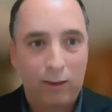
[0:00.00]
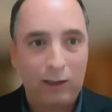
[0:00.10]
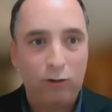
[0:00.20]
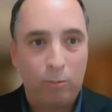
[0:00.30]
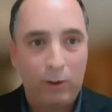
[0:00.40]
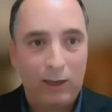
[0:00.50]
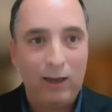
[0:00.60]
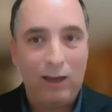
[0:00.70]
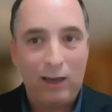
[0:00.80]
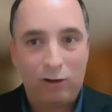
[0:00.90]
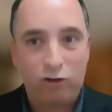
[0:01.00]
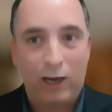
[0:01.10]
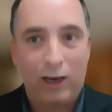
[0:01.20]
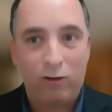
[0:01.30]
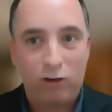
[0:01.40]
need to be a
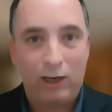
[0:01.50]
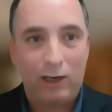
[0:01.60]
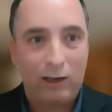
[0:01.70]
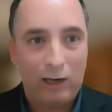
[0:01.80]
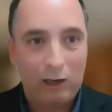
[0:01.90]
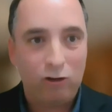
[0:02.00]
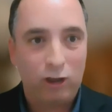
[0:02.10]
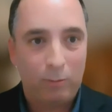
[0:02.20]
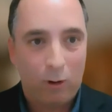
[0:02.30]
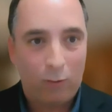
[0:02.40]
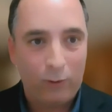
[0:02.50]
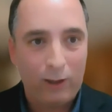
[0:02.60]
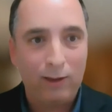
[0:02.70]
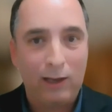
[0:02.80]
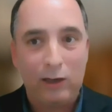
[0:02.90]
change in the leadership of
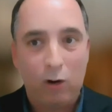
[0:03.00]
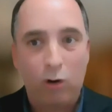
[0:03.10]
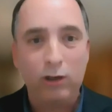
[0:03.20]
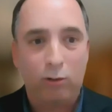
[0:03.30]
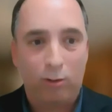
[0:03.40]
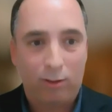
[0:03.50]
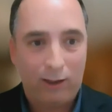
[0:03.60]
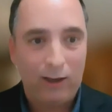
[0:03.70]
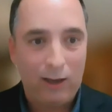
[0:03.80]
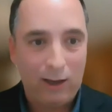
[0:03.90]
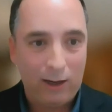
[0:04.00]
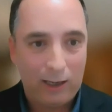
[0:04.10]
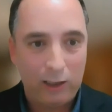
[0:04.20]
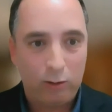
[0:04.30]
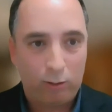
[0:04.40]
Israel in order to see
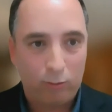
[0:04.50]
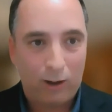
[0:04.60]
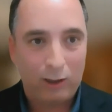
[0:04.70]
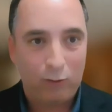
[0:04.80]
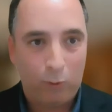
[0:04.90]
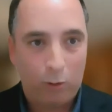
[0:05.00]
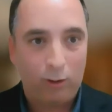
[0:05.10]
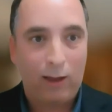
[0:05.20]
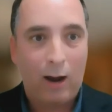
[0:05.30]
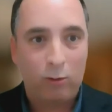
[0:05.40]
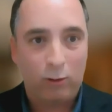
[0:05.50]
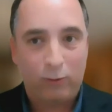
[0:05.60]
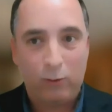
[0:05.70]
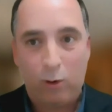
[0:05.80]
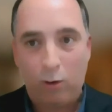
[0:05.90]
any constructive progress out
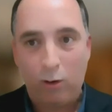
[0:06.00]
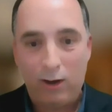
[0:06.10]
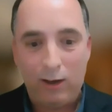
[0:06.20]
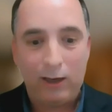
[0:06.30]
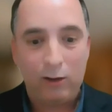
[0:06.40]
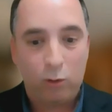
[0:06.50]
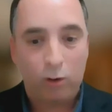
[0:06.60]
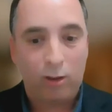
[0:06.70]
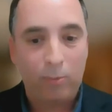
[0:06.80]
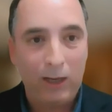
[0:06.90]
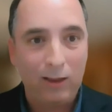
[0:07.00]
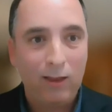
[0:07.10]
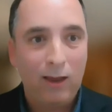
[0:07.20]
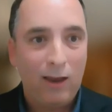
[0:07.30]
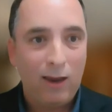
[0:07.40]
of the war and towards
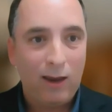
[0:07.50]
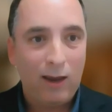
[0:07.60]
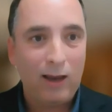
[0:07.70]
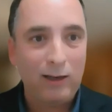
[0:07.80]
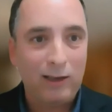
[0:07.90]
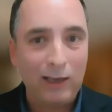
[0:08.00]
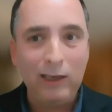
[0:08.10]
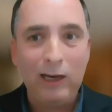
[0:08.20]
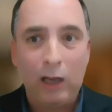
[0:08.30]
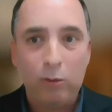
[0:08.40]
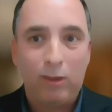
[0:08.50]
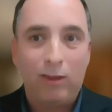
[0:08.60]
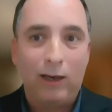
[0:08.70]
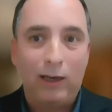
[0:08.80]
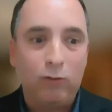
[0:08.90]
peace. And in that regard, we
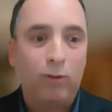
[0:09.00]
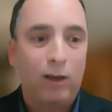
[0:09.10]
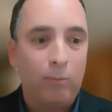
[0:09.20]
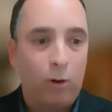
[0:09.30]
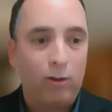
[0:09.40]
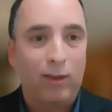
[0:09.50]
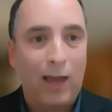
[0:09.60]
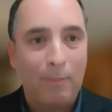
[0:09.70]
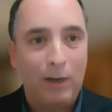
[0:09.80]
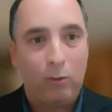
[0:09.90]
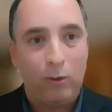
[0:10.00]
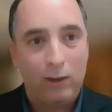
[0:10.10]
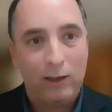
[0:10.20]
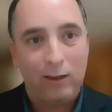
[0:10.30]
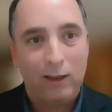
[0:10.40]
see an interesting process happening
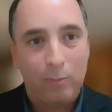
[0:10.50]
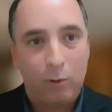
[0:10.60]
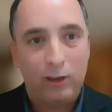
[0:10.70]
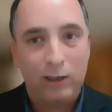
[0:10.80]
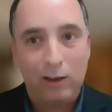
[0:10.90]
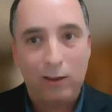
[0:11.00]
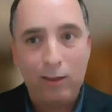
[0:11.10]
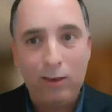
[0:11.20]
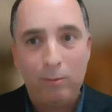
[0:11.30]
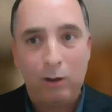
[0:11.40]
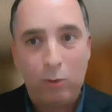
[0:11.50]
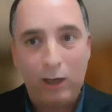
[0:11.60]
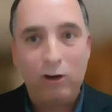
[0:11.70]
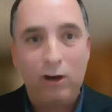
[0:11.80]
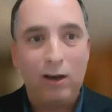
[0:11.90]
within the Israeli political system in
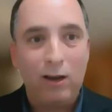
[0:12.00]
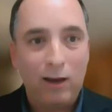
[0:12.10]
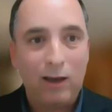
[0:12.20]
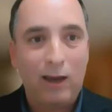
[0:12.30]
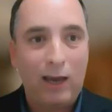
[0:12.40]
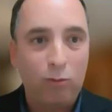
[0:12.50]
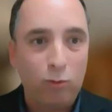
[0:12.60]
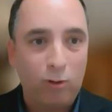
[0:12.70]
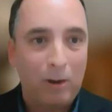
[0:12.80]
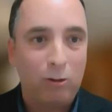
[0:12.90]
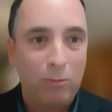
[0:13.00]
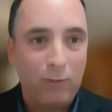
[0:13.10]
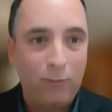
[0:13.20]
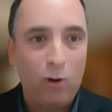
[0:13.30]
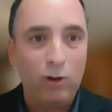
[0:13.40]
which, as was mentioned
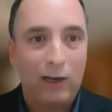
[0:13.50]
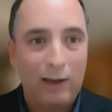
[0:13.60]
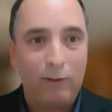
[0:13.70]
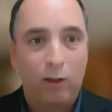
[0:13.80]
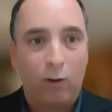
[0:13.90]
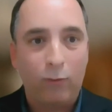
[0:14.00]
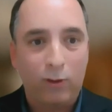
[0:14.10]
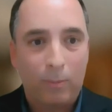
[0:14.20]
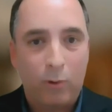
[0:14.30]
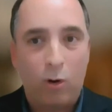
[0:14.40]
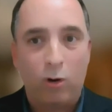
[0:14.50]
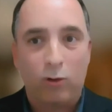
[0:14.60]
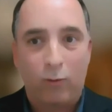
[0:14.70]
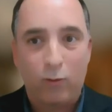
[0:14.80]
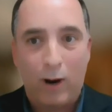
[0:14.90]
before, the levels of
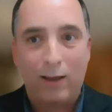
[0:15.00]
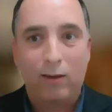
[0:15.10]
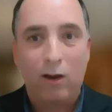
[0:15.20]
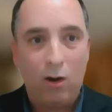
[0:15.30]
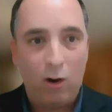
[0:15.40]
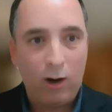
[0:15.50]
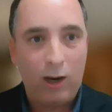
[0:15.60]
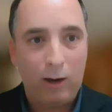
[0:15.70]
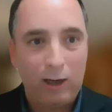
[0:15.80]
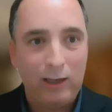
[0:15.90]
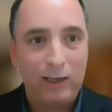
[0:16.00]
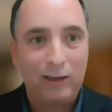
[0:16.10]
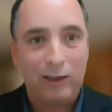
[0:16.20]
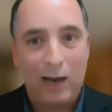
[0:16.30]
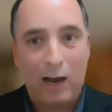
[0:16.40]
support, of trust in
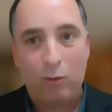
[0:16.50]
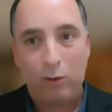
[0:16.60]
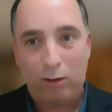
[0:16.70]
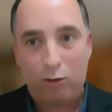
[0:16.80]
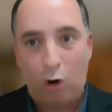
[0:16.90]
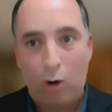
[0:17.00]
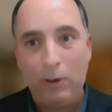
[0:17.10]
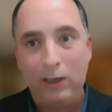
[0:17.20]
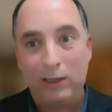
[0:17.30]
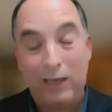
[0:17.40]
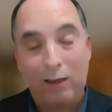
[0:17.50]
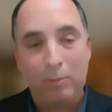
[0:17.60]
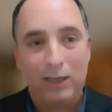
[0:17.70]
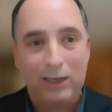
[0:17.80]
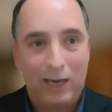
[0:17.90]
Netanyahu is dropping. It has
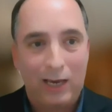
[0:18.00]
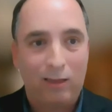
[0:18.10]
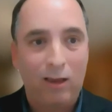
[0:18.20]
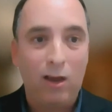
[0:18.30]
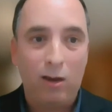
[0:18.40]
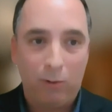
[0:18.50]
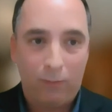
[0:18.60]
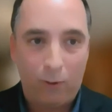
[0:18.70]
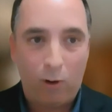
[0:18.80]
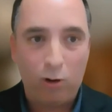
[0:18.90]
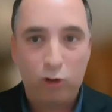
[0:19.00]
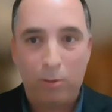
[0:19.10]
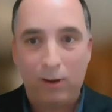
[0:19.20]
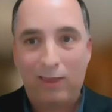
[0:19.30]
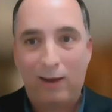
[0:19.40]
been the case before
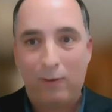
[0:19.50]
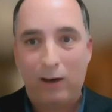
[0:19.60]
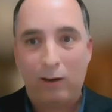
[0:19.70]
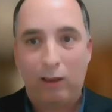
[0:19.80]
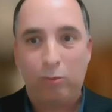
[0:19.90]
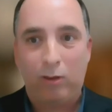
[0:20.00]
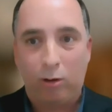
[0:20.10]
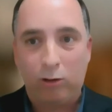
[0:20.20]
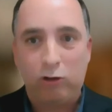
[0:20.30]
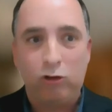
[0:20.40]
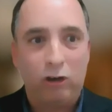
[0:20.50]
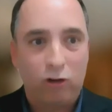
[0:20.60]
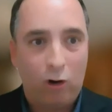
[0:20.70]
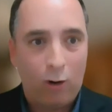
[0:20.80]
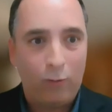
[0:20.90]
October 7th, as we saw the
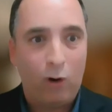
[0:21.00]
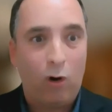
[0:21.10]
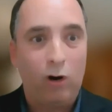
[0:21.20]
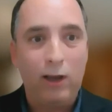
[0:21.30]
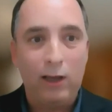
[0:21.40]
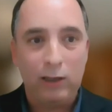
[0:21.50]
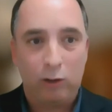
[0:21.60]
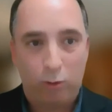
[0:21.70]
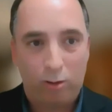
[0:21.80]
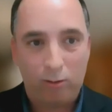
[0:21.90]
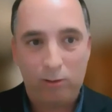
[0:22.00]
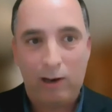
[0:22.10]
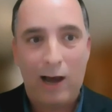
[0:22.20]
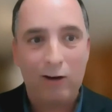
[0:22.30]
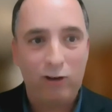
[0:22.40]
judicial overhaul that was
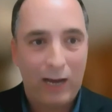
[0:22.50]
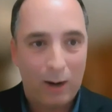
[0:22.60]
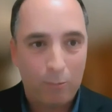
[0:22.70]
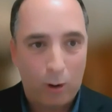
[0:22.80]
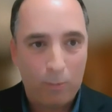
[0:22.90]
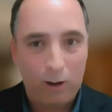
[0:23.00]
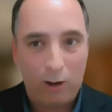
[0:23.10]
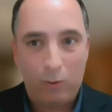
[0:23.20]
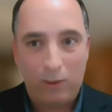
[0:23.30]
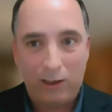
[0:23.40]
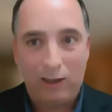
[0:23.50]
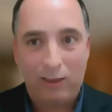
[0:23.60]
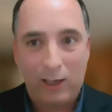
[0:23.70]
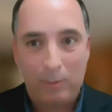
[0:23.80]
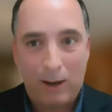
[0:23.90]
largely unpopular within the
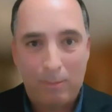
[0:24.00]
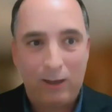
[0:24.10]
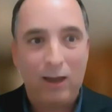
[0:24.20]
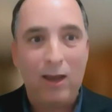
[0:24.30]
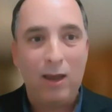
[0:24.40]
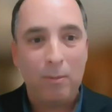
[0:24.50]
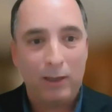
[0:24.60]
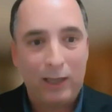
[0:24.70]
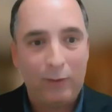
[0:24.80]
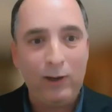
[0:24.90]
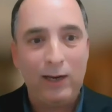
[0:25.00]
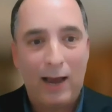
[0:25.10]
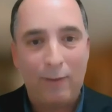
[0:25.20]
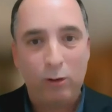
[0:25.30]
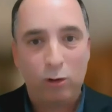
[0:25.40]
Israeli public, but definitely
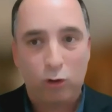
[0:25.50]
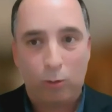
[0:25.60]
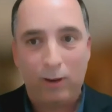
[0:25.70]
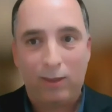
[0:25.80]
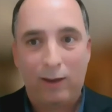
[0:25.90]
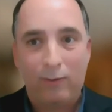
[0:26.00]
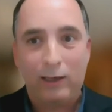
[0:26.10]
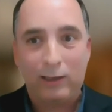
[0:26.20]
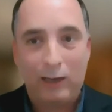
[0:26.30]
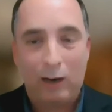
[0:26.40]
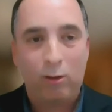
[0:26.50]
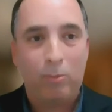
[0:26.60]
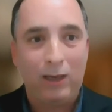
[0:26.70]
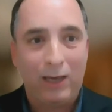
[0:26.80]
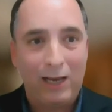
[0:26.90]
after October 7th, Netanyahu is
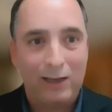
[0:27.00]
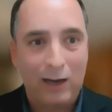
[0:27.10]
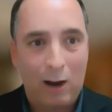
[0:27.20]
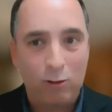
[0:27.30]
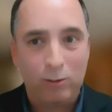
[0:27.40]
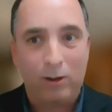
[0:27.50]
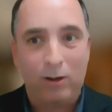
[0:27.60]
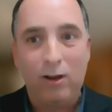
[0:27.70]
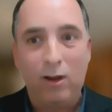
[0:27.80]
being held accountable